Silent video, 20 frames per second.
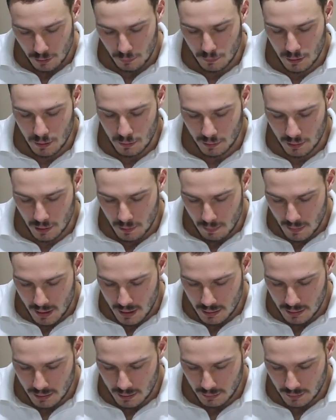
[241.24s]
we will
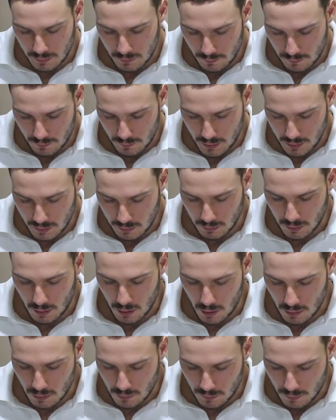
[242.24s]
immediately feel
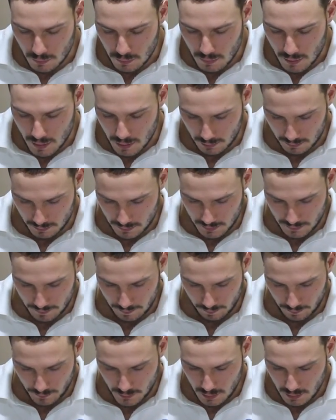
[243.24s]
overwhelmed.
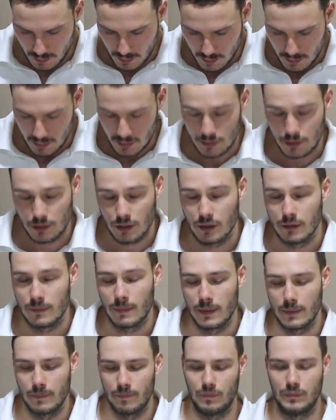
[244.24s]
So
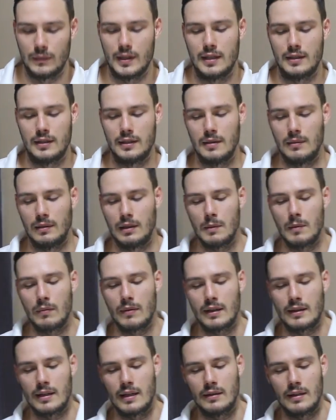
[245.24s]
that's it. Let me
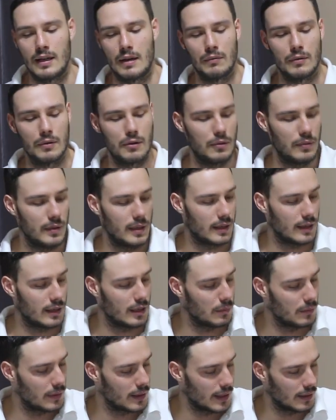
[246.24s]
break that down real quick and
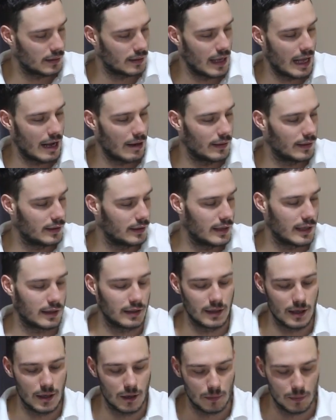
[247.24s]
then we'll get to how it's
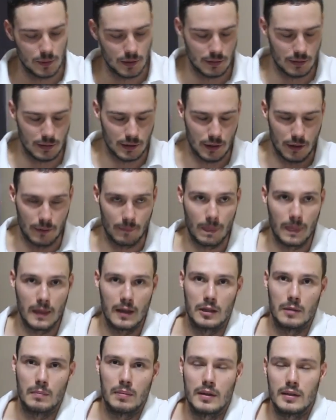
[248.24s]
secondly help you. So
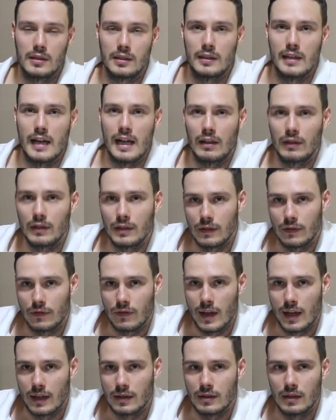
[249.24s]
the personality
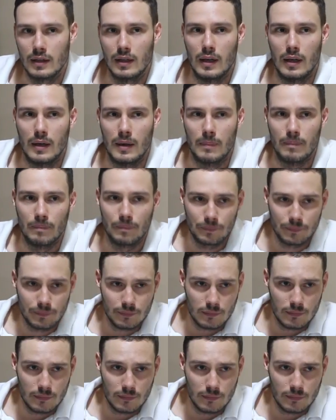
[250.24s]
defect um,